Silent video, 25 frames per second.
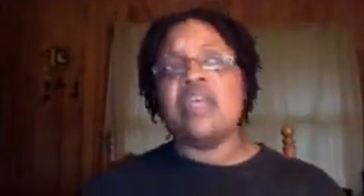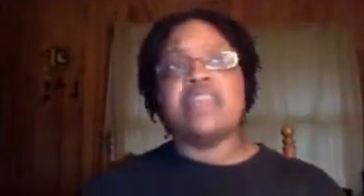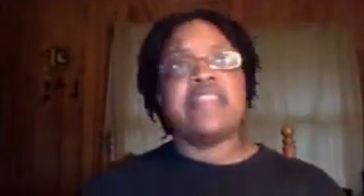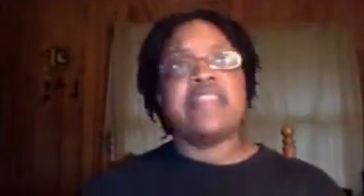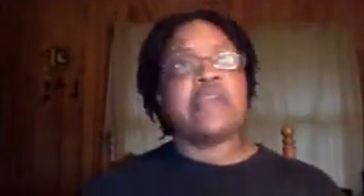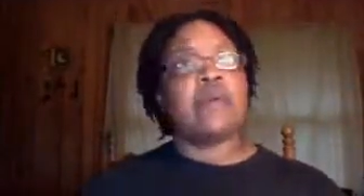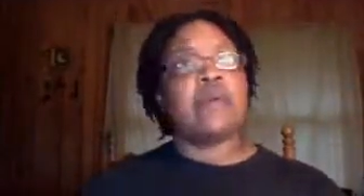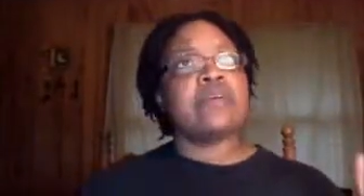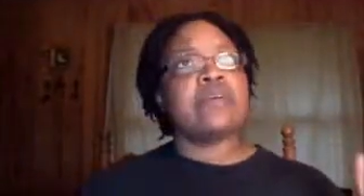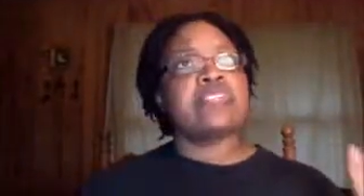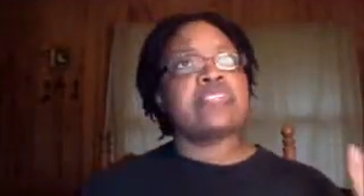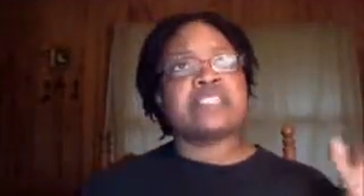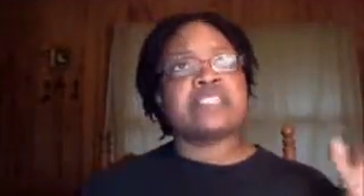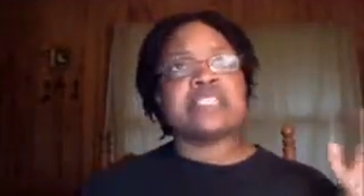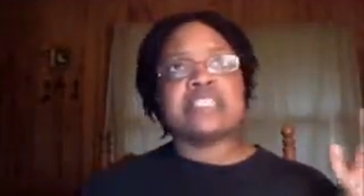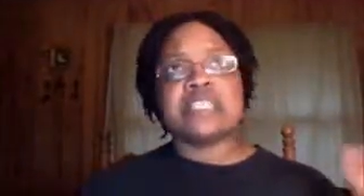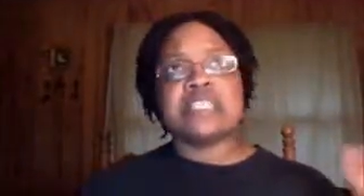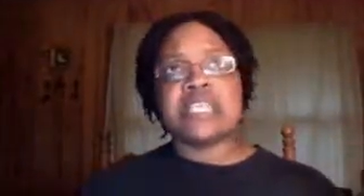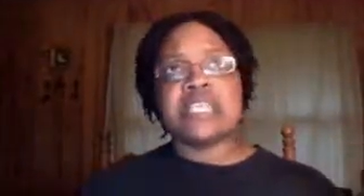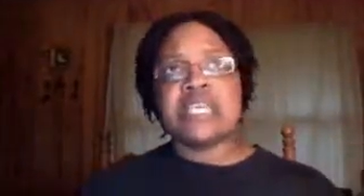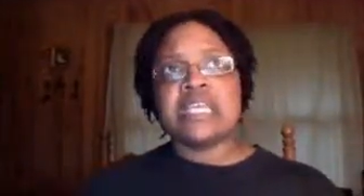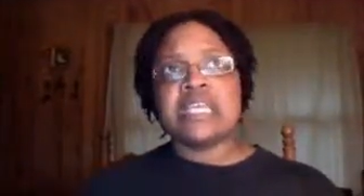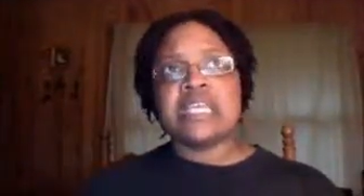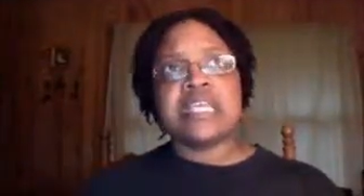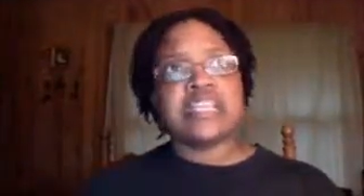There was a
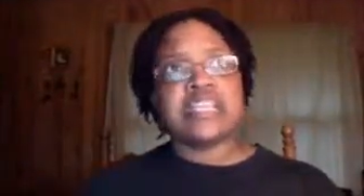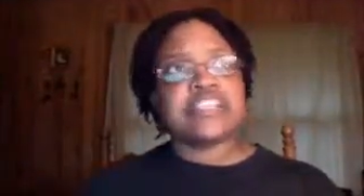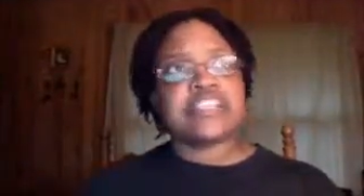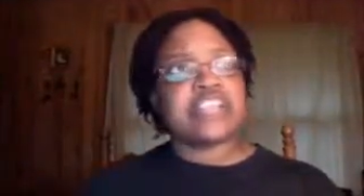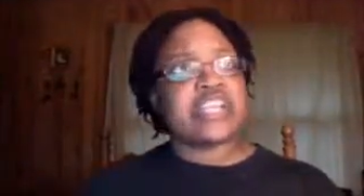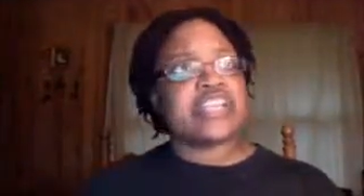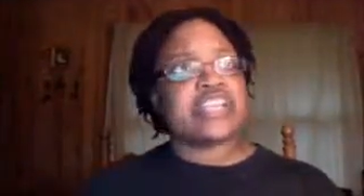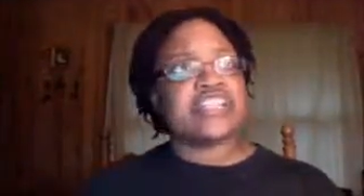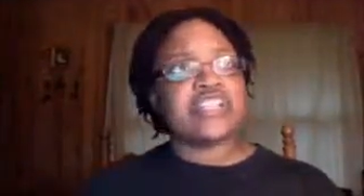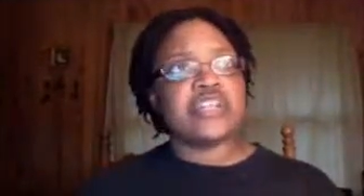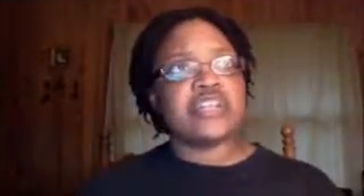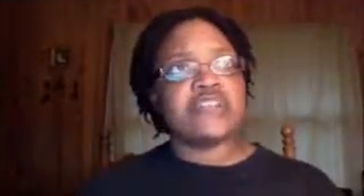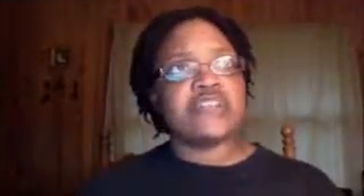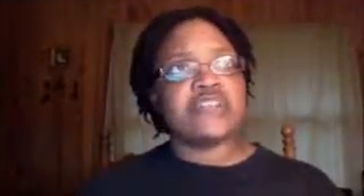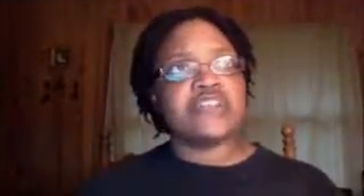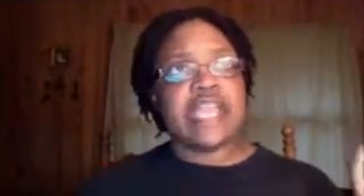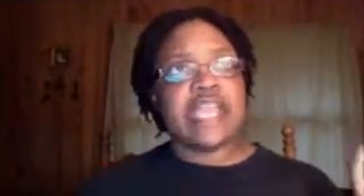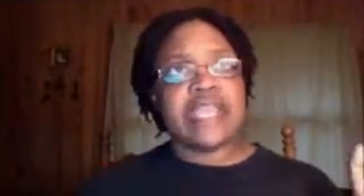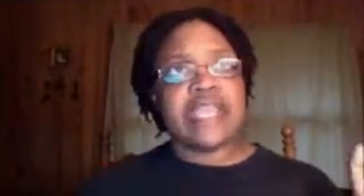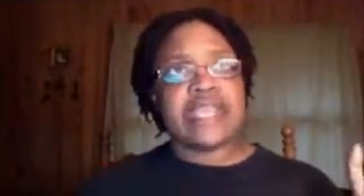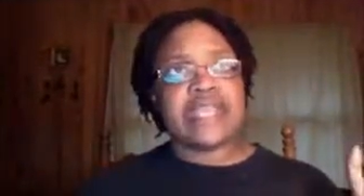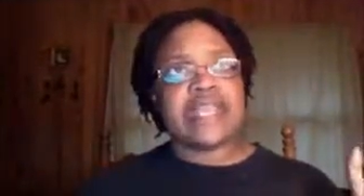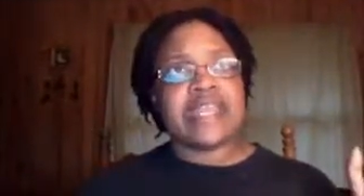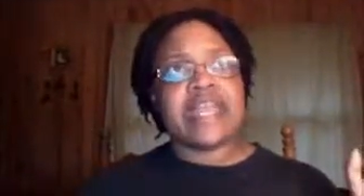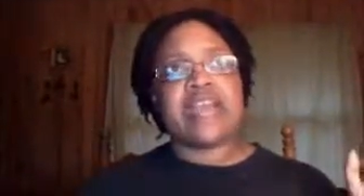scene that they should have
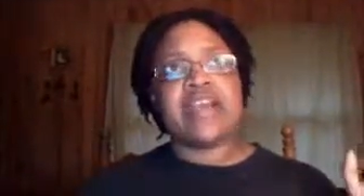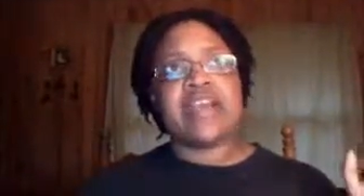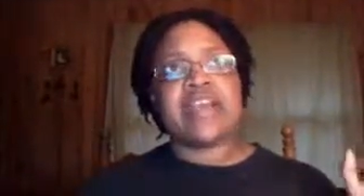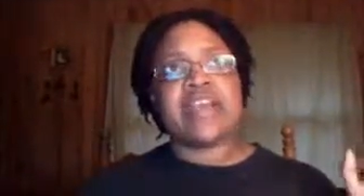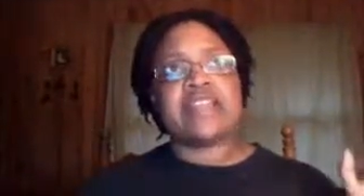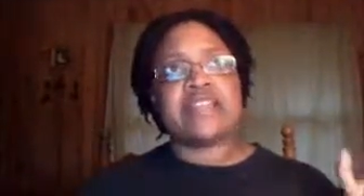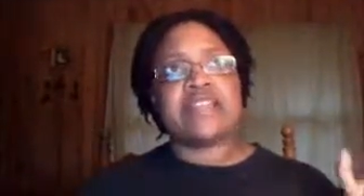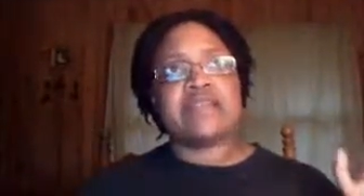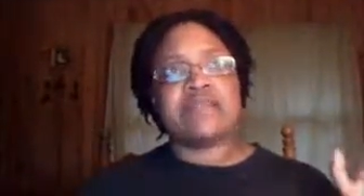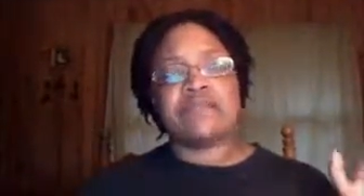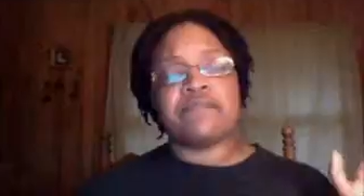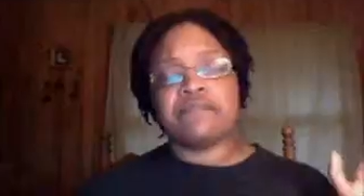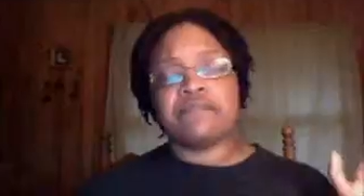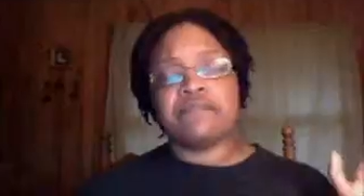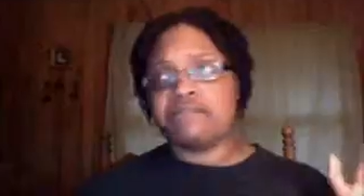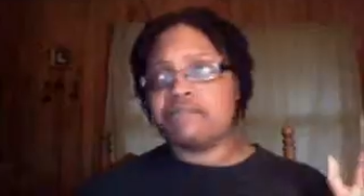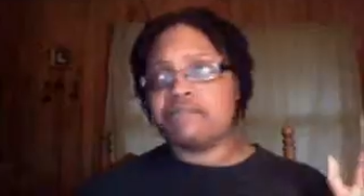taken out at the,